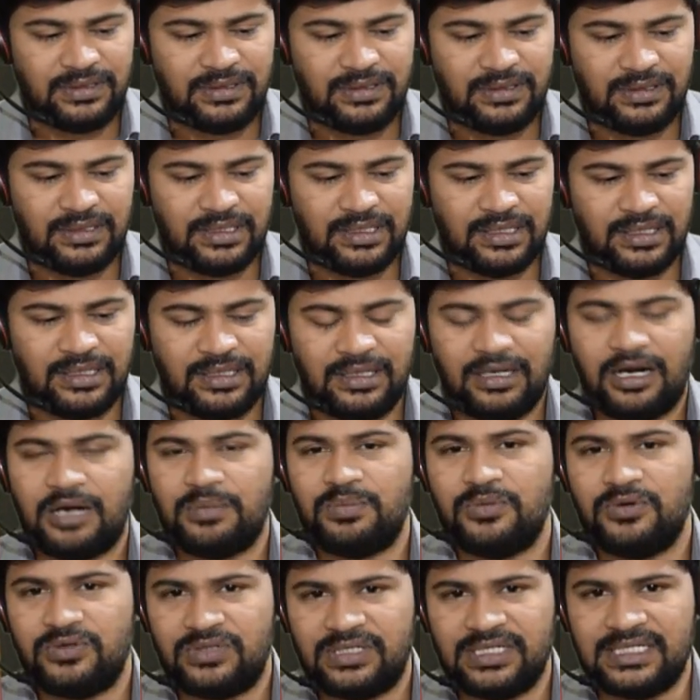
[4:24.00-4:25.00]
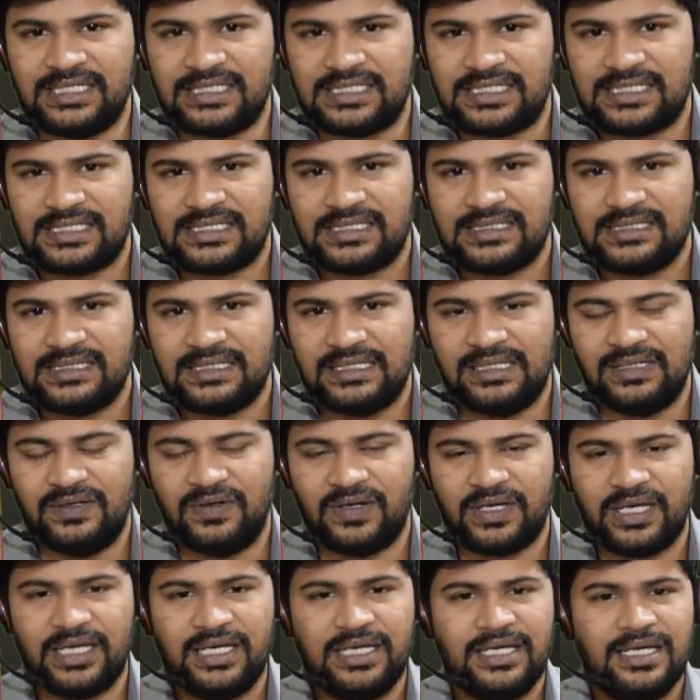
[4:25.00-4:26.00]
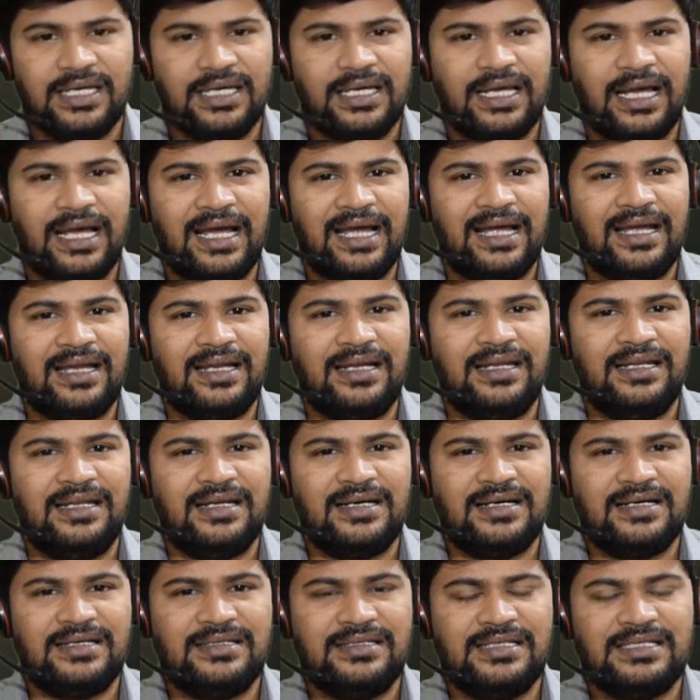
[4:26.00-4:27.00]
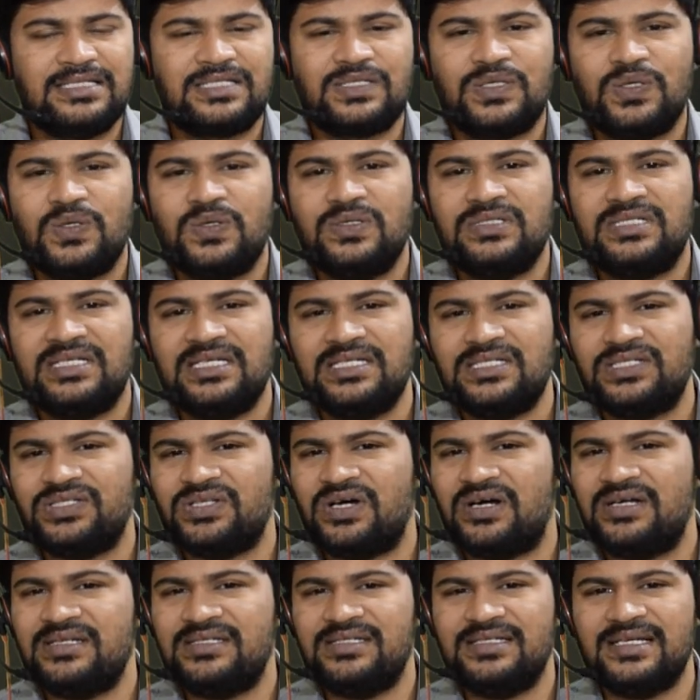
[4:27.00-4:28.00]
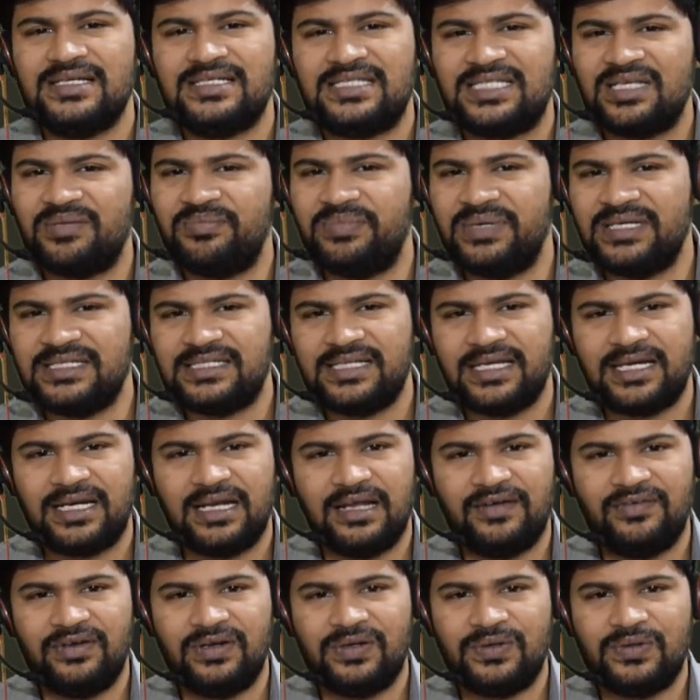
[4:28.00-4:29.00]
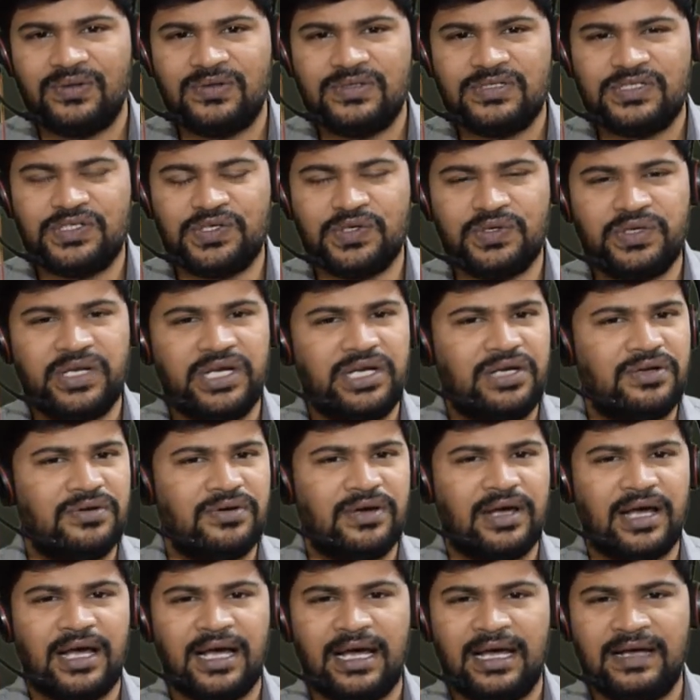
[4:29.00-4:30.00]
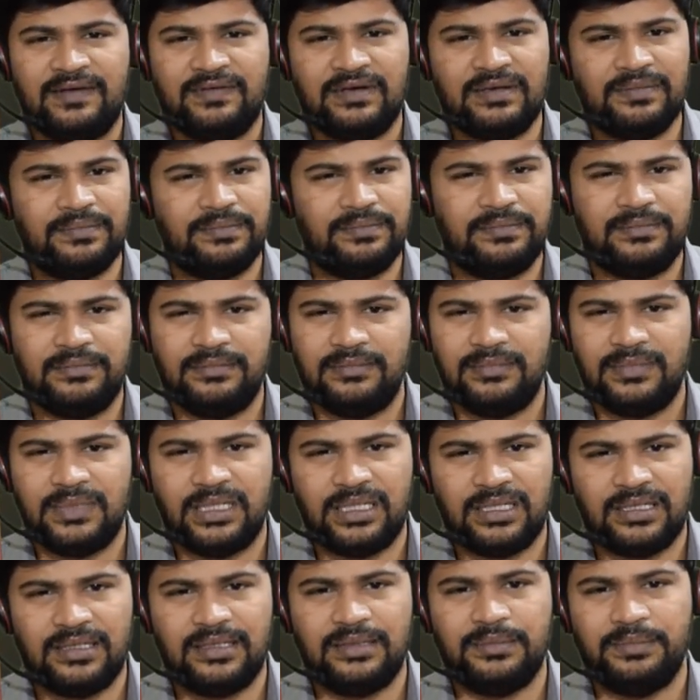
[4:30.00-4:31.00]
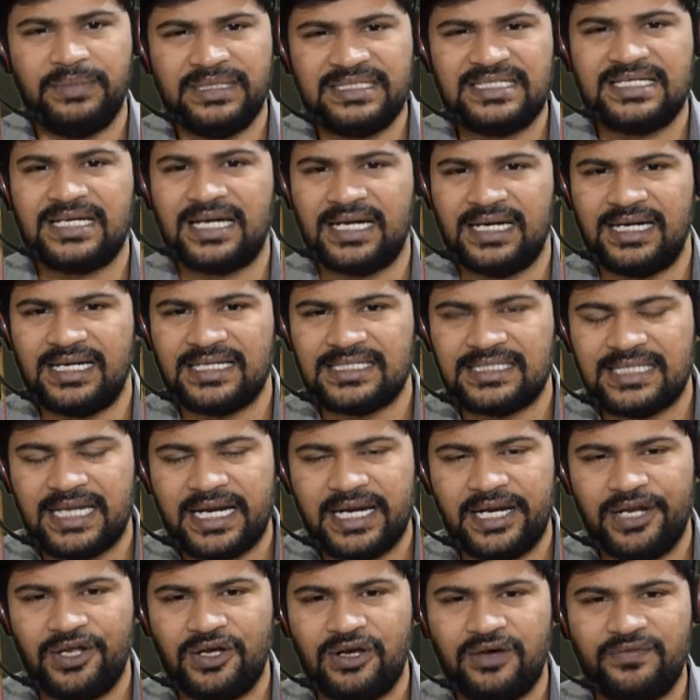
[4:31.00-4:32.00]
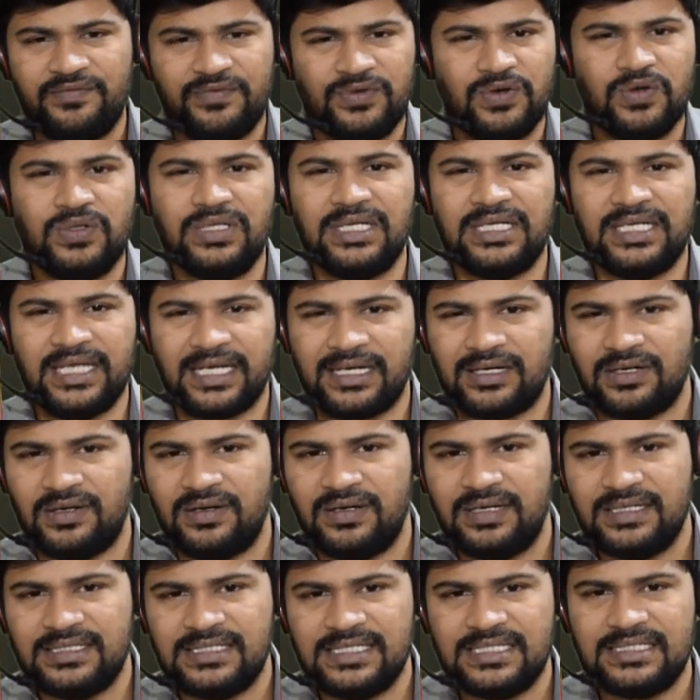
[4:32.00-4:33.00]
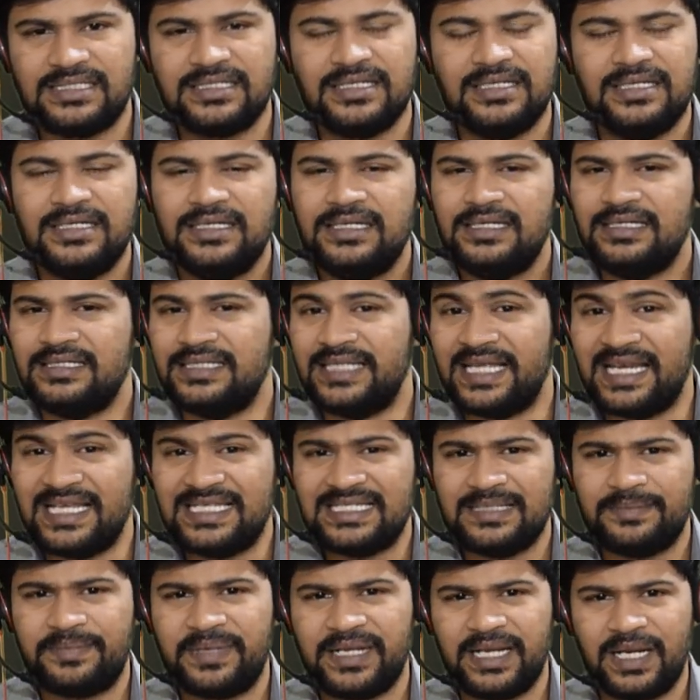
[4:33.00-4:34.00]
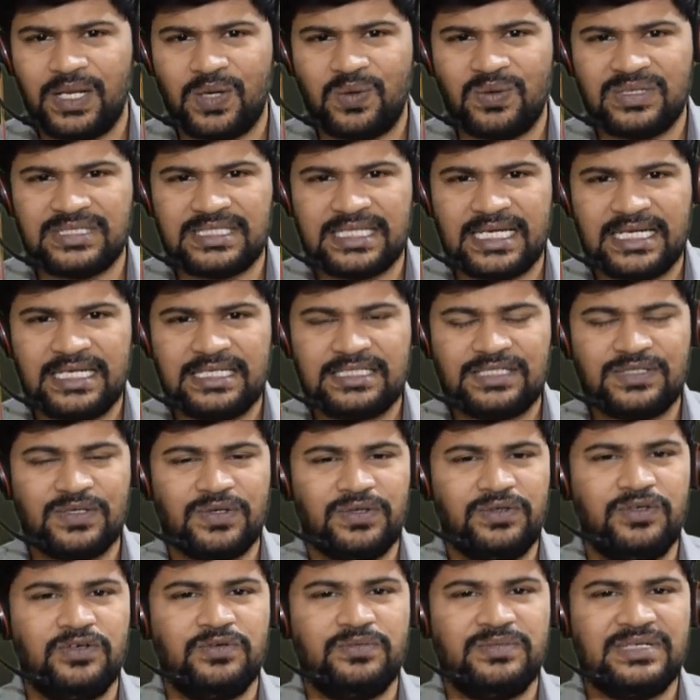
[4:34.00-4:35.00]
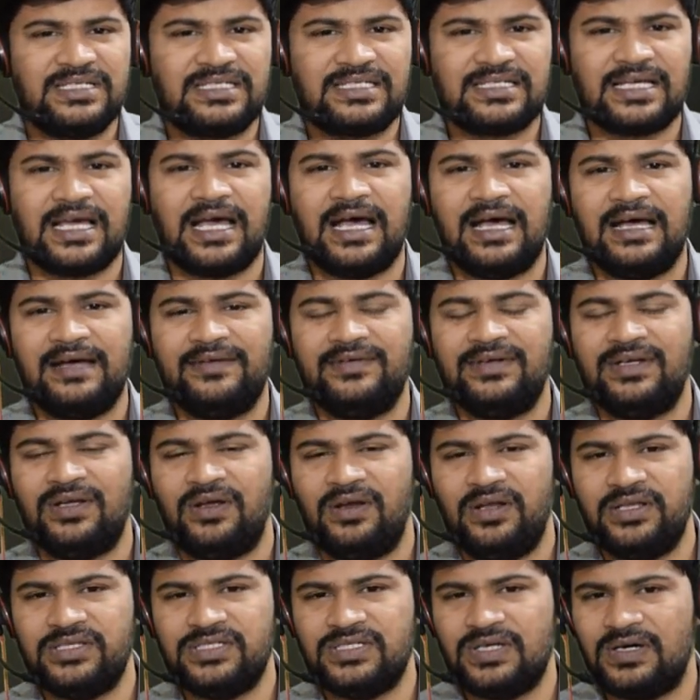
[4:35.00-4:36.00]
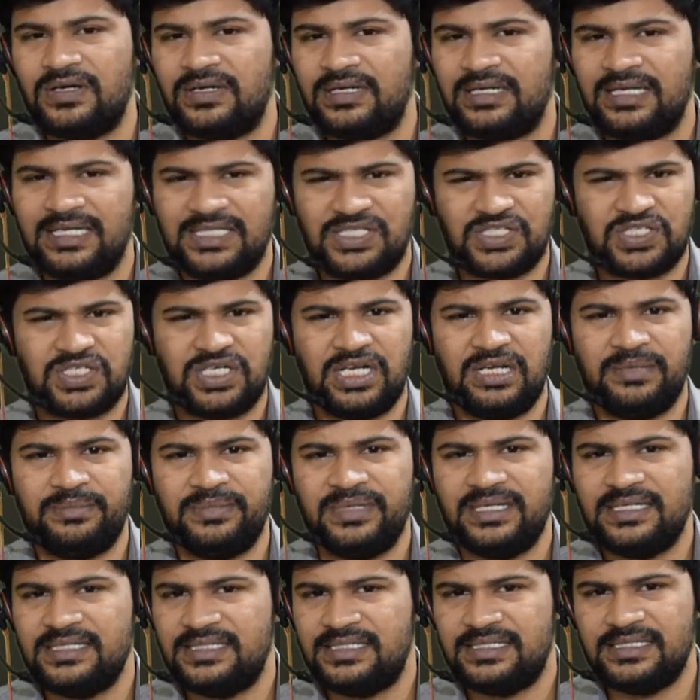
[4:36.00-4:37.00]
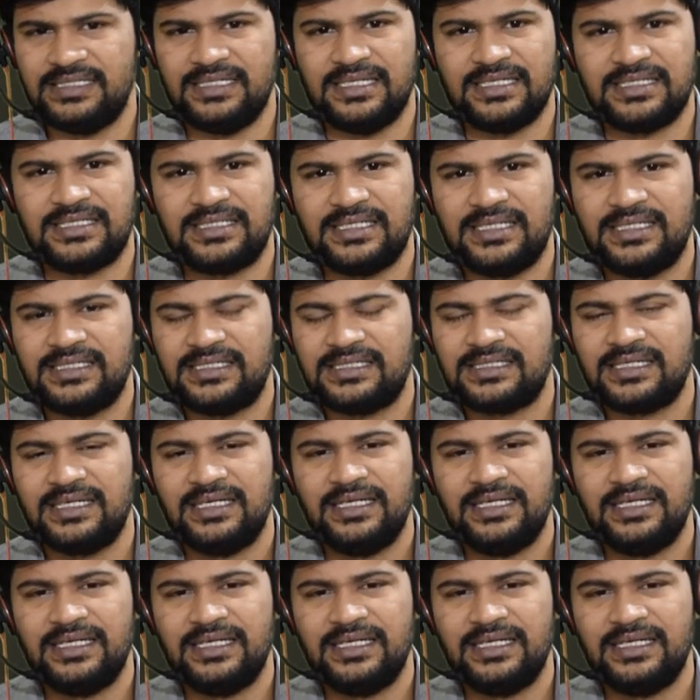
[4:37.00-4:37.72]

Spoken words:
a lot more things. Okay, and this course is not just a basic level course. You need to have a basic understanding of few of the technologies. There is a prerequisite, so you must have a knowledge on HTML, CSS,